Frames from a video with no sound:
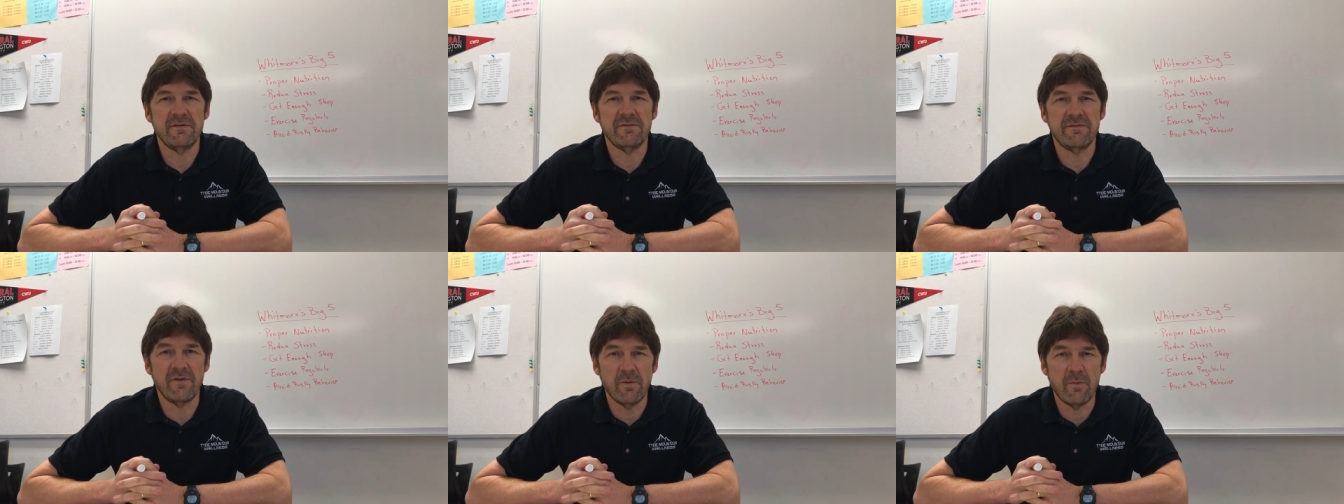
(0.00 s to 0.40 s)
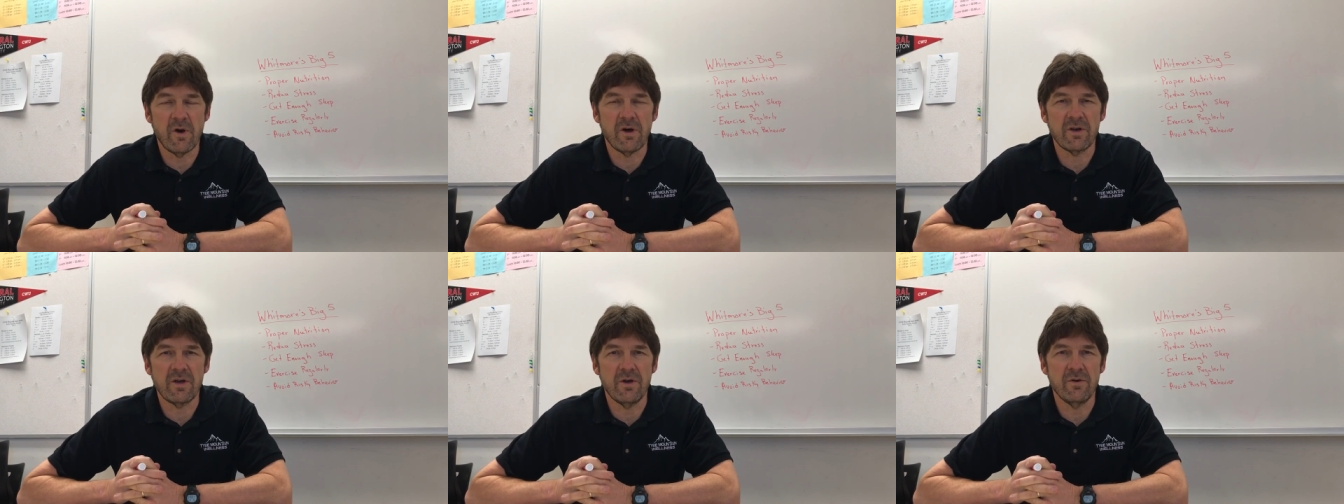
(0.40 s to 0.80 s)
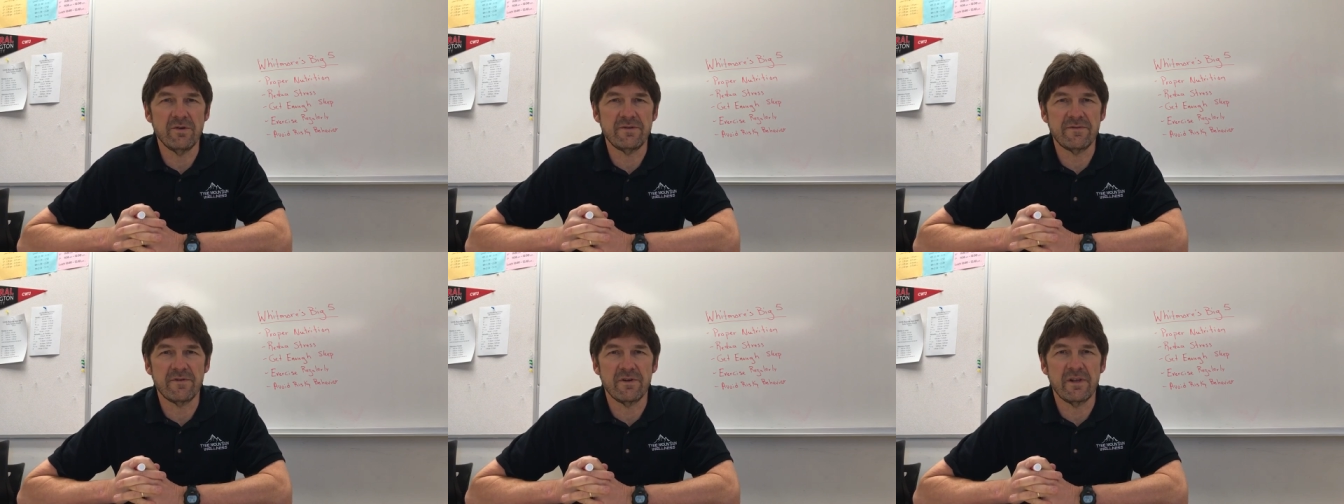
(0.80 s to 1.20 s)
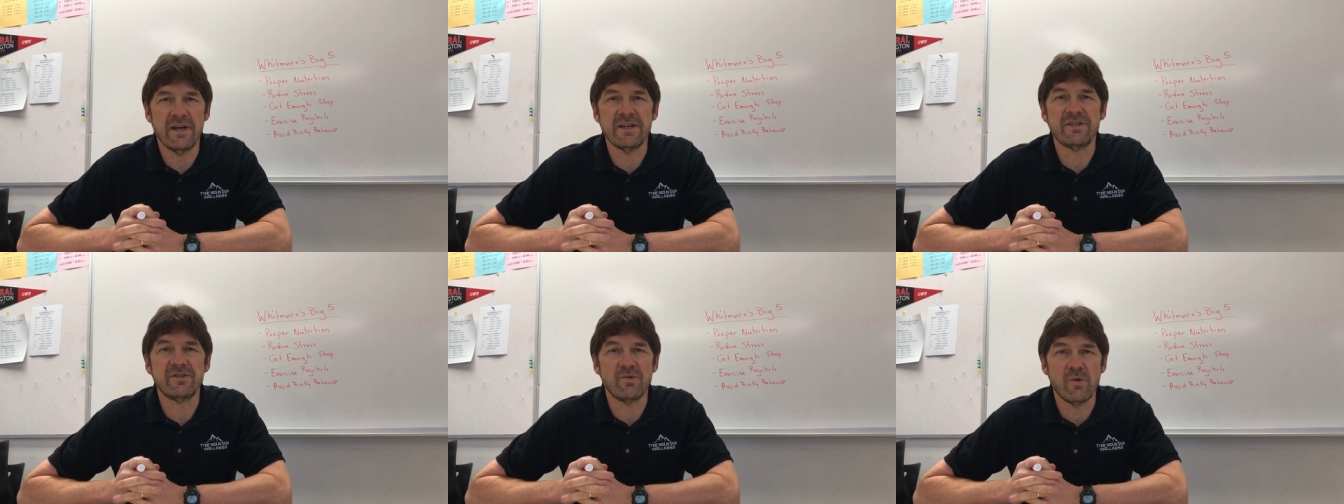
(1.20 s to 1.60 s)
football coach for the
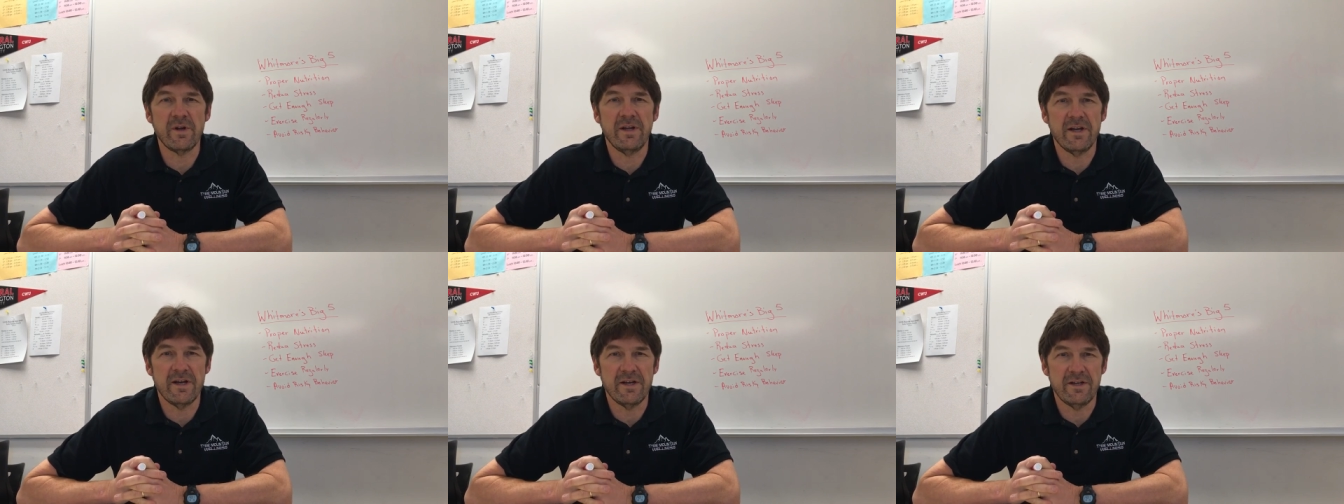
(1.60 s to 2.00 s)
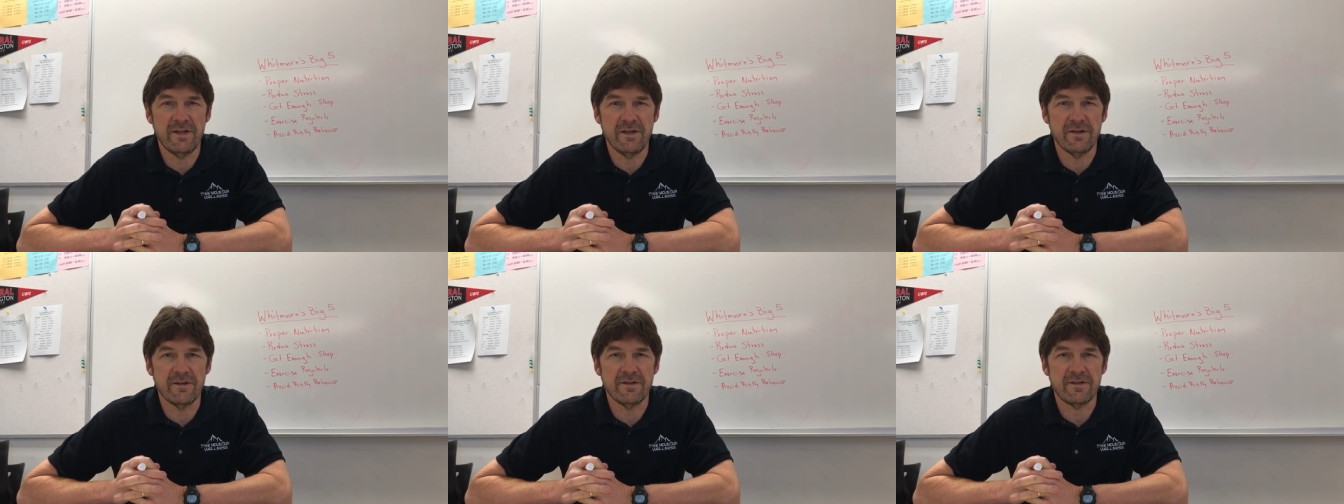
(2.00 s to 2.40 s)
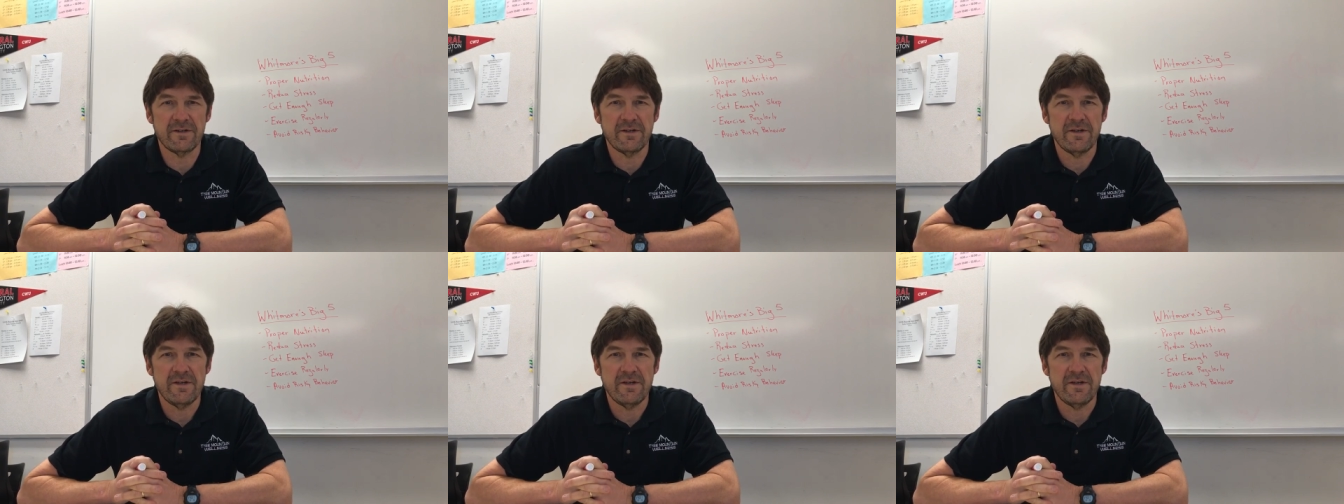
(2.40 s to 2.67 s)
last 29 years.